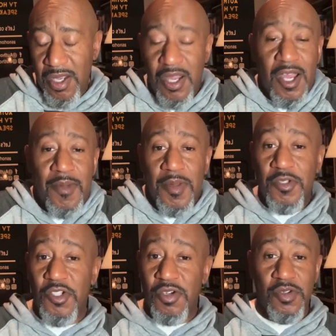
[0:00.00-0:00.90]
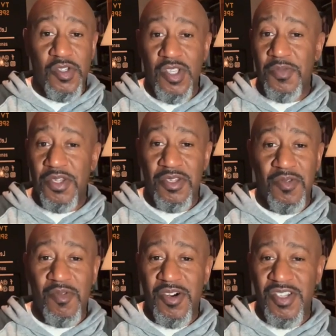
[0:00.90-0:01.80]
Um, I'm sure there's something in the
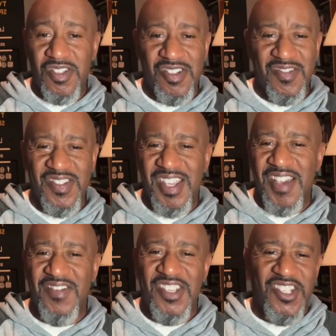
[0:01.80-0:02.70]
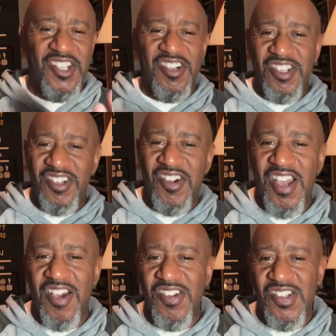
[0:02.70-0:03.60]
works sometime this year. You know
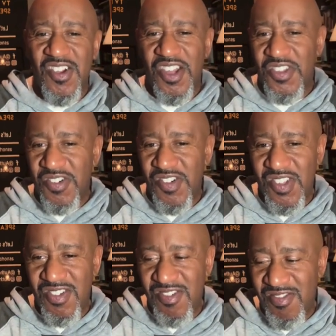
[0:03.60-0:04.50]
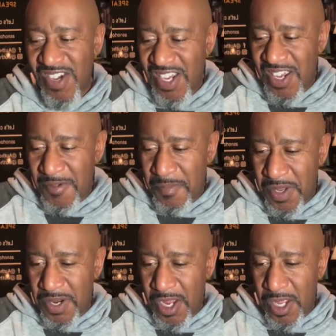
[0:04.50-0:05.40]
how us authors do,
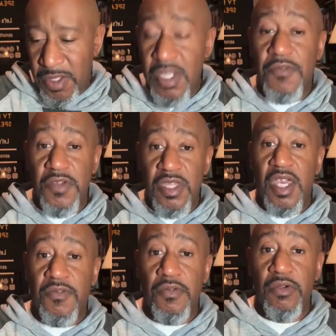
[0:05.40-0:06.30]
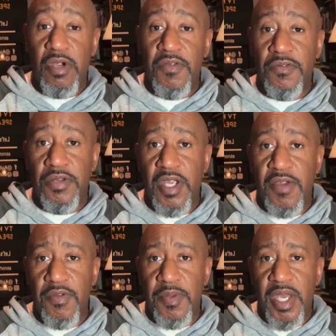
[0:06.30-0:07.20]
but uh, definitely thankful and grateful to
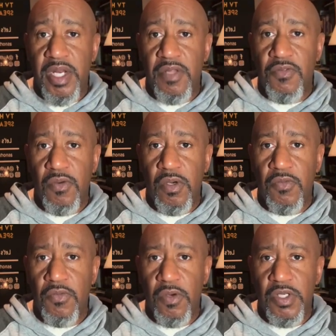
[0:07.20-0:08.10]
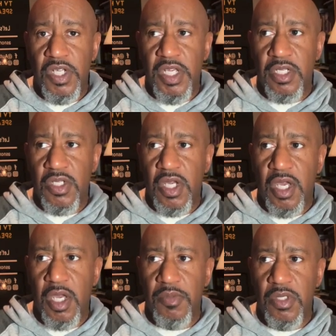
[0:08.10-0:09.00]
everybody for for taking
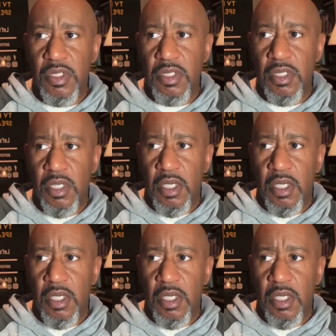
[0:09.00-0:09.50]
time to